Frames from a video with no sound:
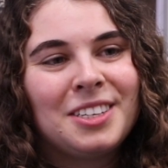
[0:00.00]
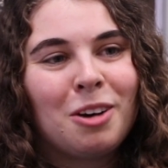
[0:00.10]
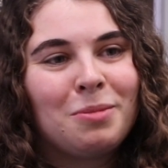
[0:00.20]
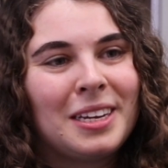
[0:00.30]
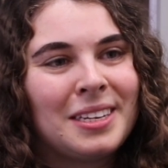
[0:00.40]
in
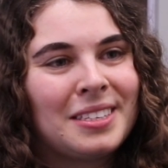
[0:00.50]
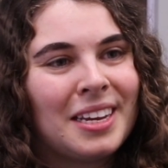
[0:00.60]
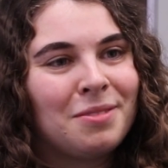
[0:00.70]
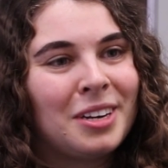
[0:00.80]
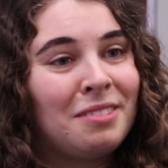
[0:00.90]
topics,
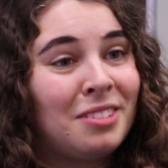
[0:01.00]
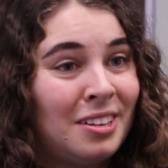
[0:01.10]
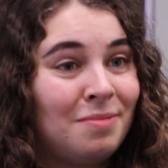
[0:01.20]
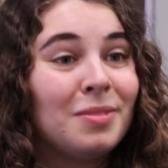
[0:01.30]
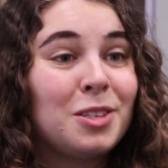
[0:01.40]
and
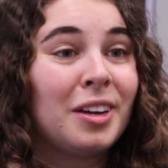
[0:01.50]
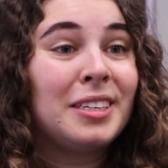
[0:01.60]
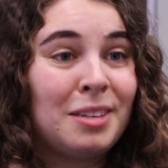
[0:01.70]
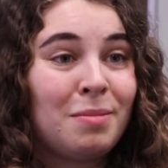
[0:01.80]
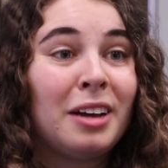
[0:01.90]
so I
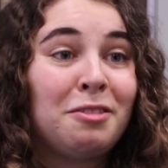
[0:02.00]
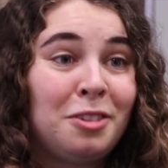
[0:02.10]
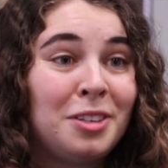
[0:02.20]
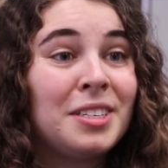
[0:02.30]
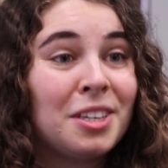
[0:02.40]
did my
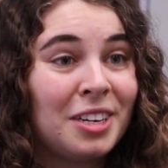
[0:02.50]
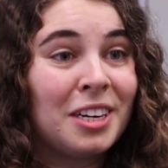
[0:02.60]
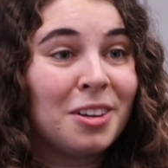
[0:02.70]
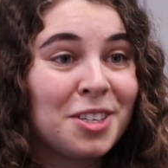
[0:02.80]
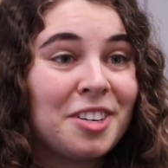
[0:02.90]
first degree
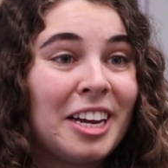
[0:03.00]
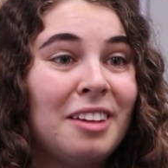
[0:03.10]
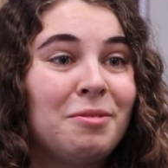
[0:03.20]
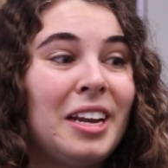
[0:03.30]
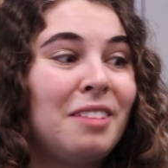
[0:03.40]
in Austria,
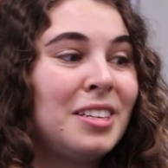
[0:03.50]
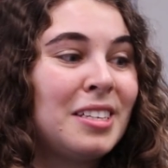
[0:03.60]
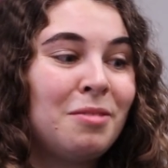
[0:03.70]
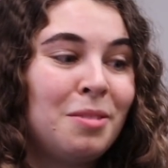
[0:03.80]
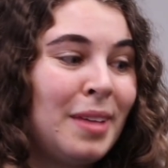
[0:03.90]
and whenever
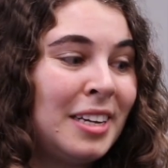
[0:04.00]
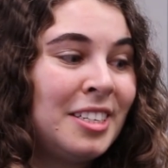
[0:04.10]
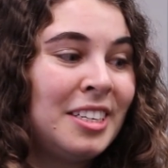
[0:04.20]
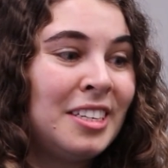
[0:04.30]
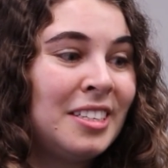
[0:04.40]
someone
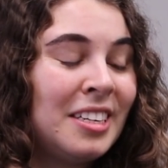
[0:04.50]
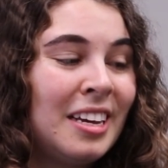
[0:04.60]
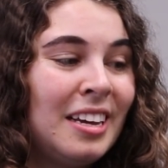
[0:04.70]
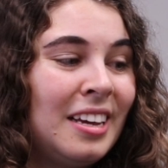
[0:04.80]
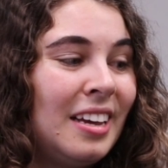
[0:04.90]
mentioned
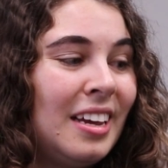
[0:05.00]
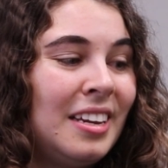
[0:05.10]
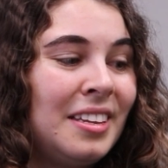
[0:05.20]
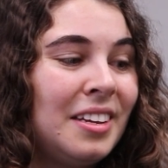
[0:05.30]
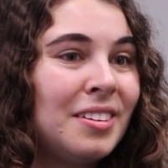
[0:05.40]

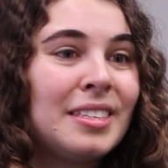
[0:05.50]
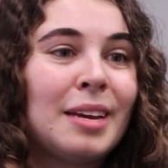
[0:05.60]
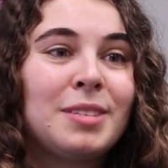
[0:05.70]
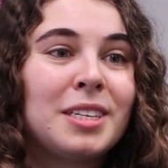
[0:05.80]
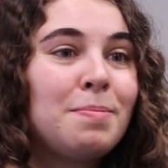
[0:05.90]
anything on
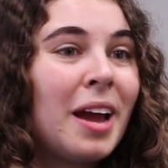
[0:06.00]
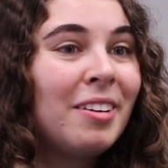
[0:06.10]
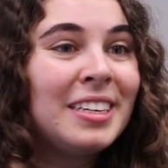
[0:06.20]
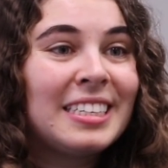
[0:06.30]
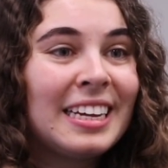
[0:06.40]
same-sex
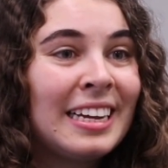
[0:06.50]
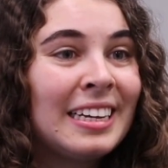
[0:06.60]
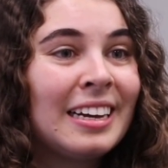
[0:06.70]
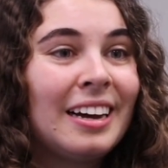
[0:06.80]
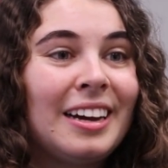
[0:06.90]

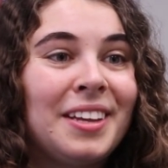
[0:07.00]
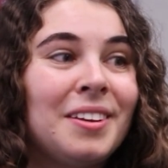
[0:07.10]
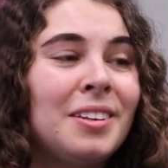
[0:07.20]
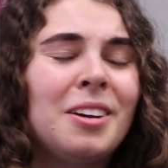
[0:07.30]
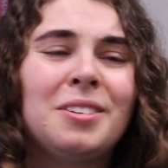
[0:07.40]
parenting, I
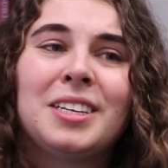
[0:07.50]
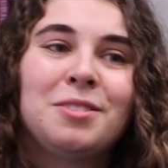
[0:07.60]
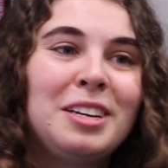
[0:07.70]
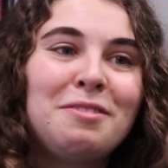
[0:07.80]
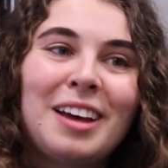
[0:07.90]
thought, oh,
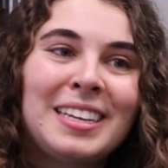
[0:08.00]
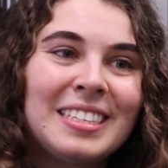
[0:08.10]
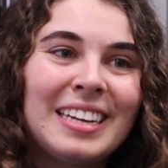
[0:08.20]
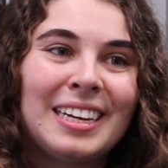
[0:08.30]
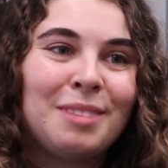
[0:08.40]
that's really
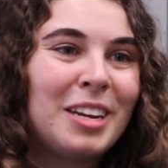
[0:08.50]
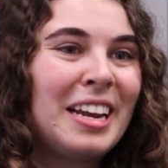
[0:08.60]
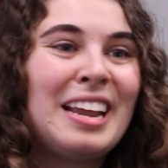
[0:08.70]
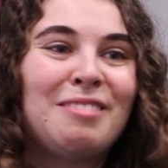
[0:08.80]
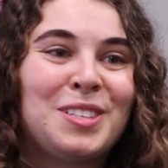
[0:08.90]
fascinating, but I
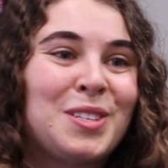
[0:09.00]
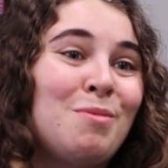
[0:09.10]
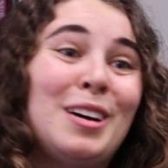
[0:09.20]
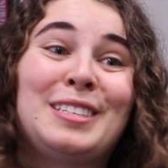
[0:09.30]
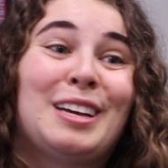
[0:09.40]
never
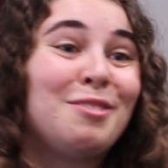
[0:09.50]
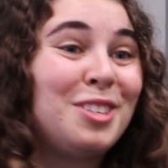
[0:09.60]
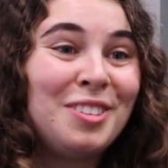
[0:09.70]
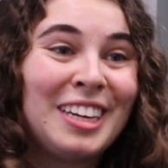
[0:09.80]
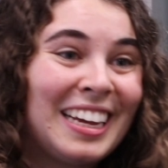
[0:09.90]
saw myself
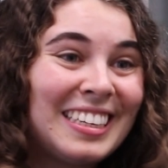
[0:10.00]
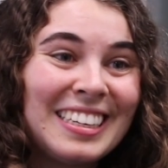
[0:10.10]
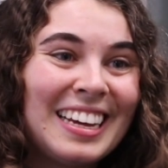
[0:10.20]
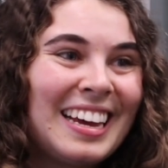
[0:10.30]
doing it.